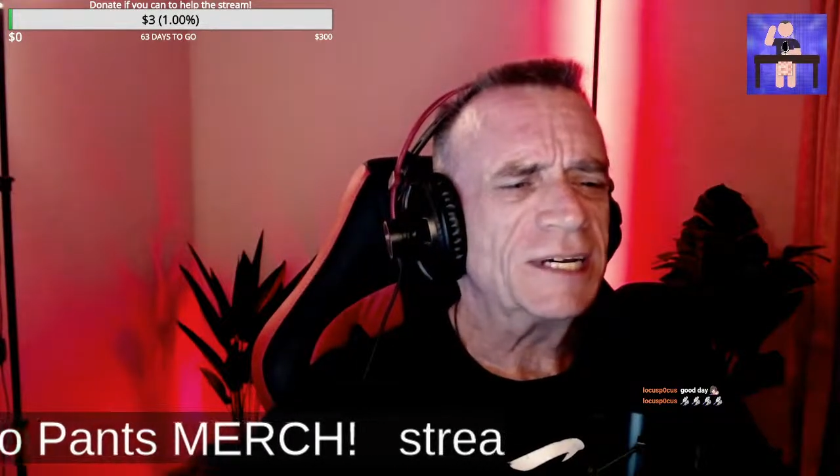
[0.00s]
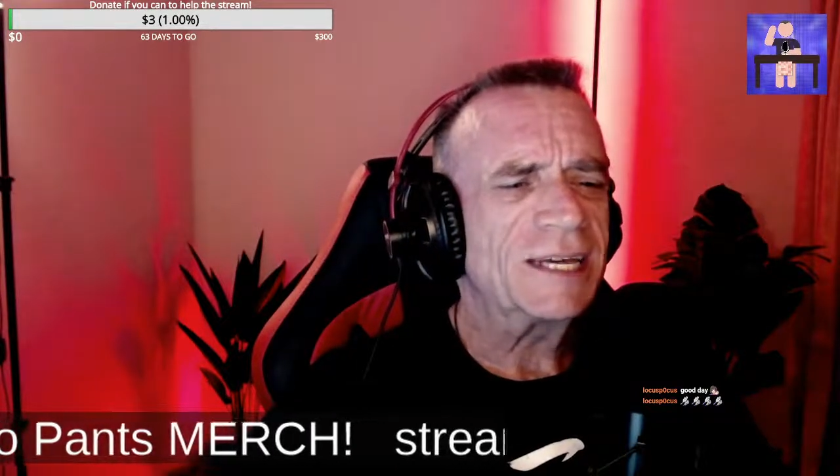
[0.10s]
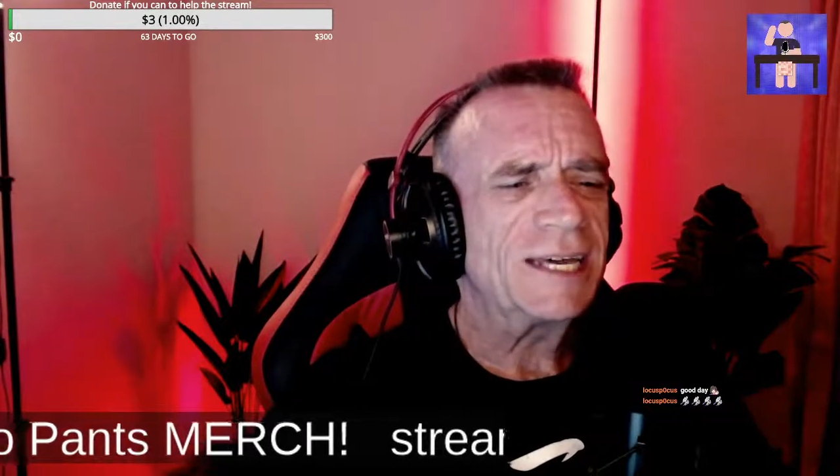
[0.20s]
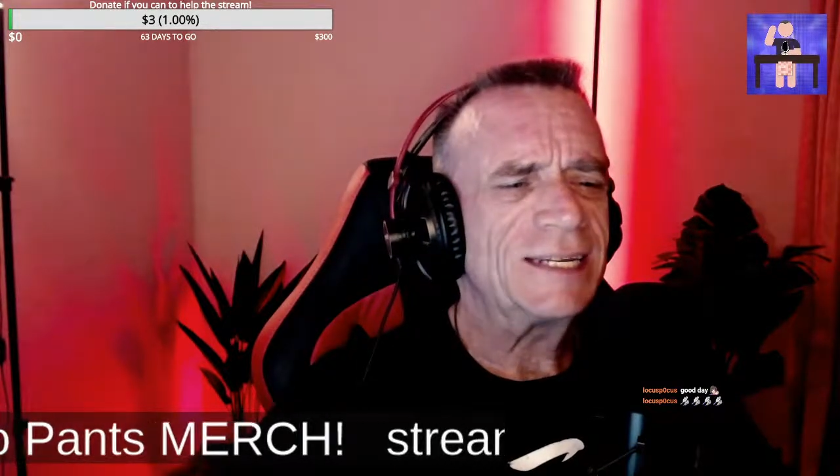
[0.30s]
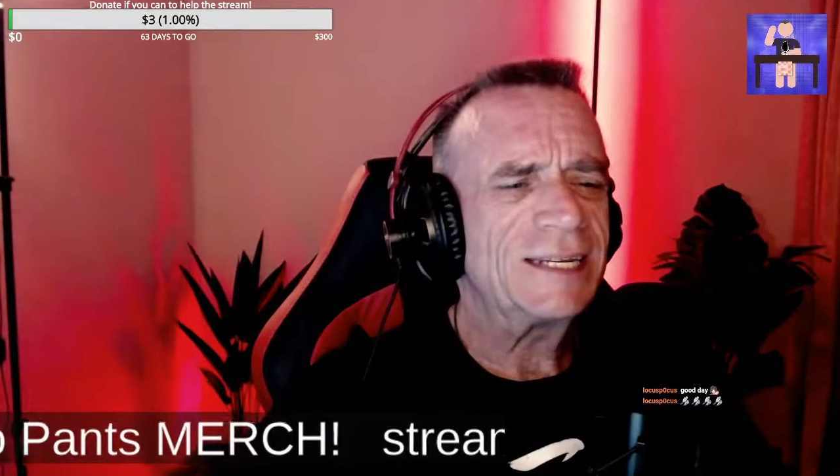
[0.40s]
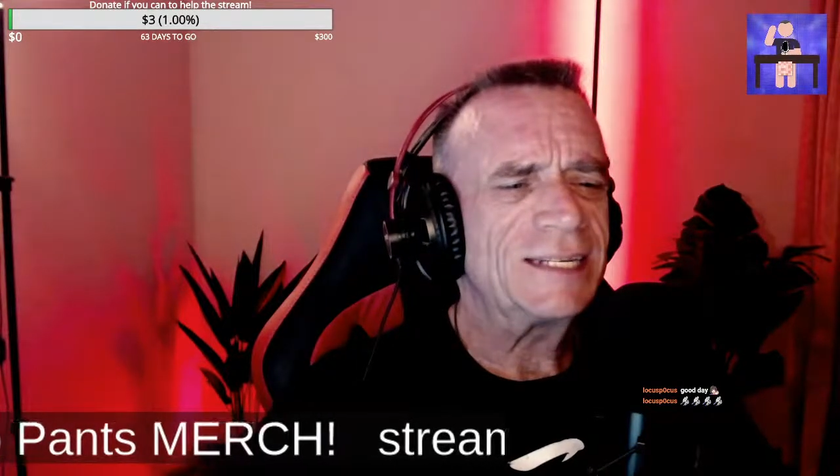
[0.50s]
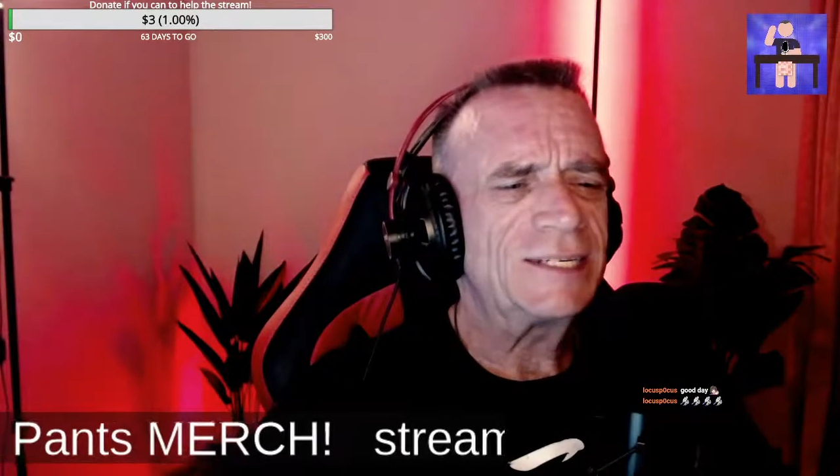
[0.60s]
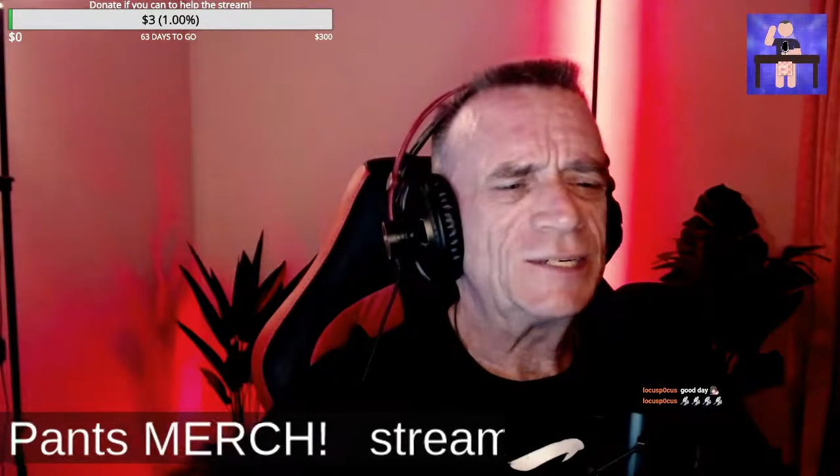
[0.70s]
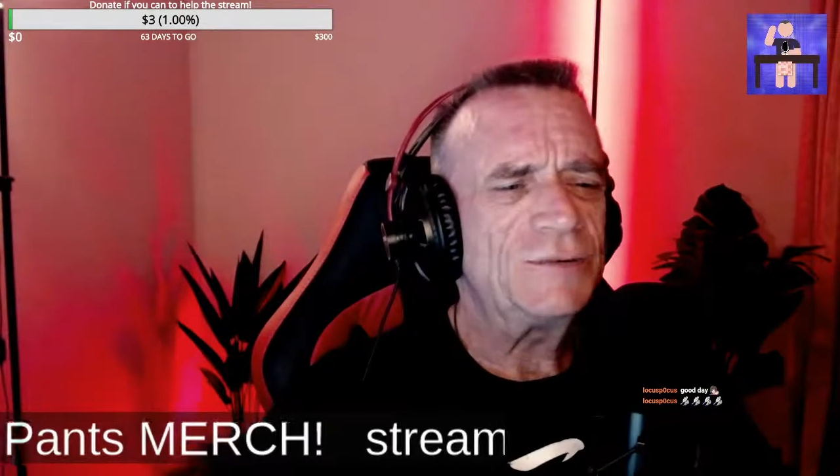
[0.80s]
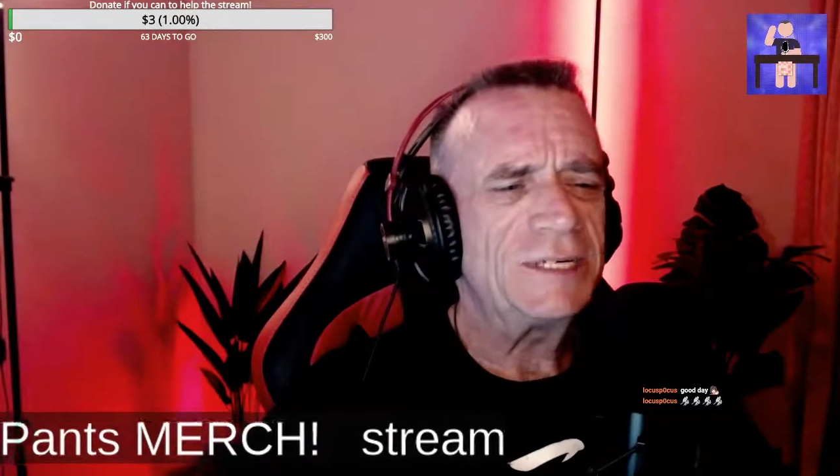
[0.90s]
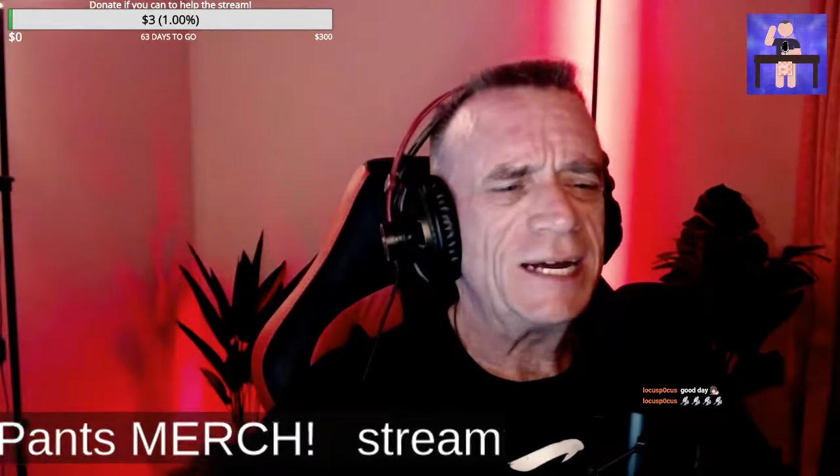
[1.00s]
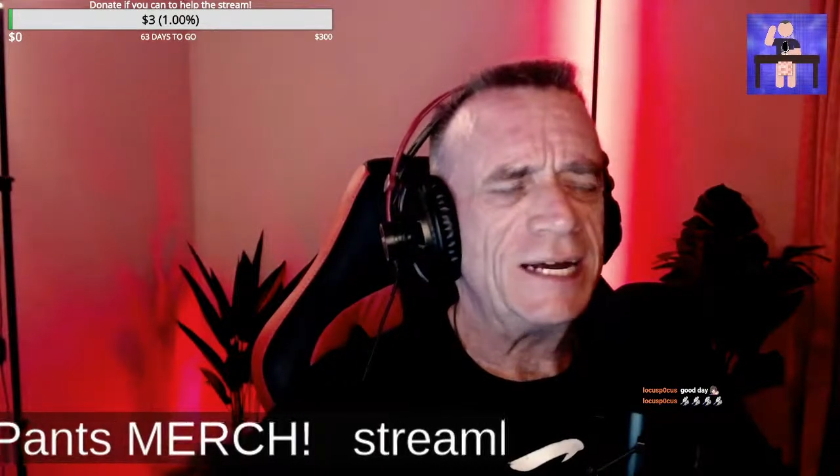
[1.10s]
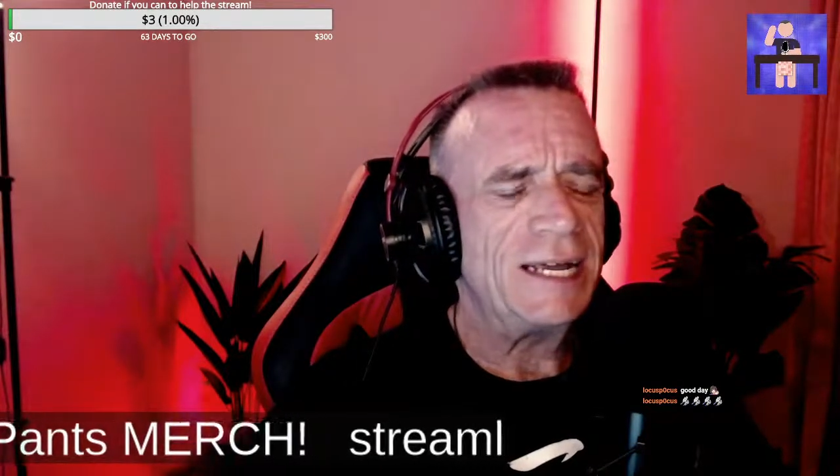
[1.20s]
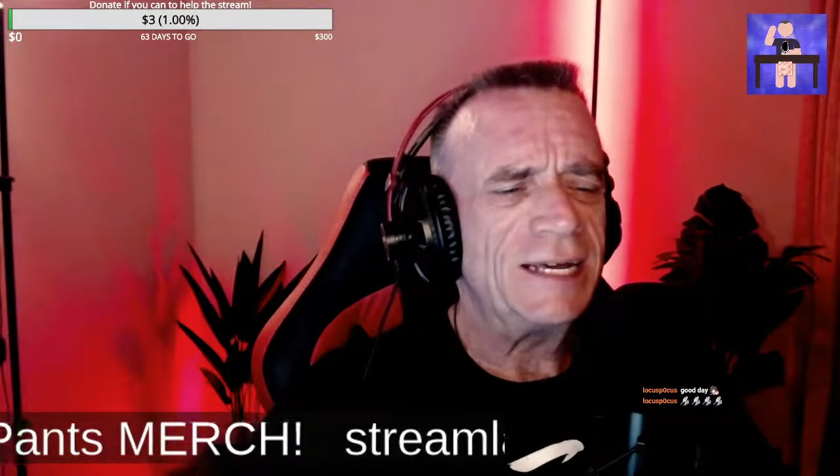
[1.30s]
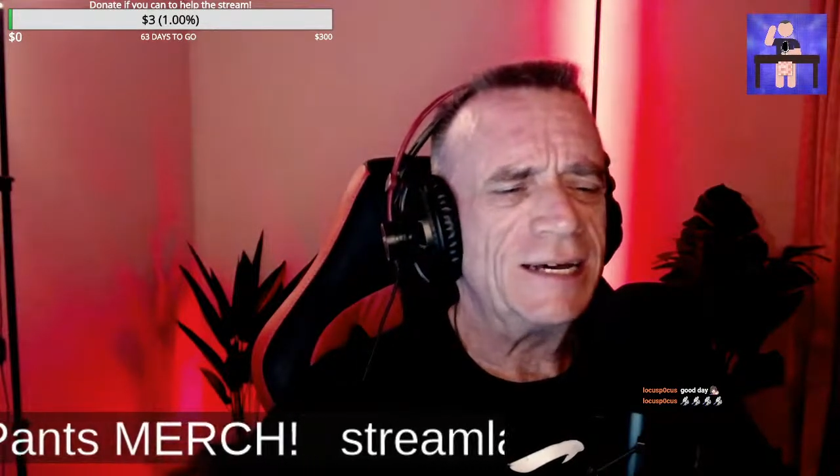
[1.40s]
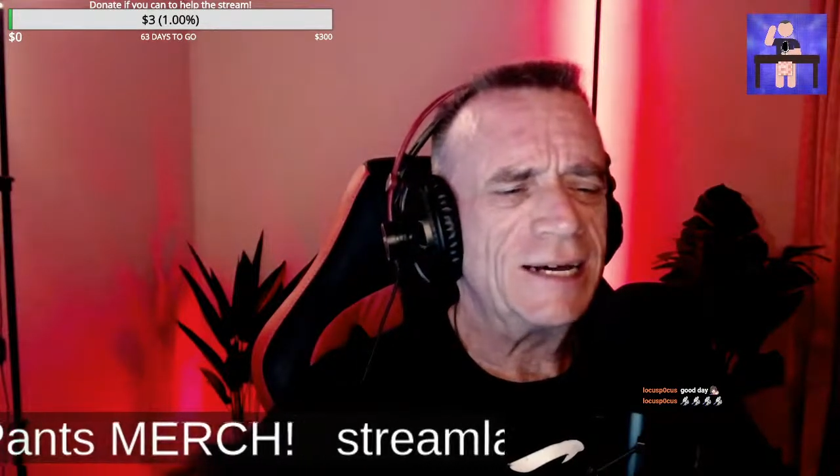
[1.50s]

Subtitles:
I can't, it's too tiny.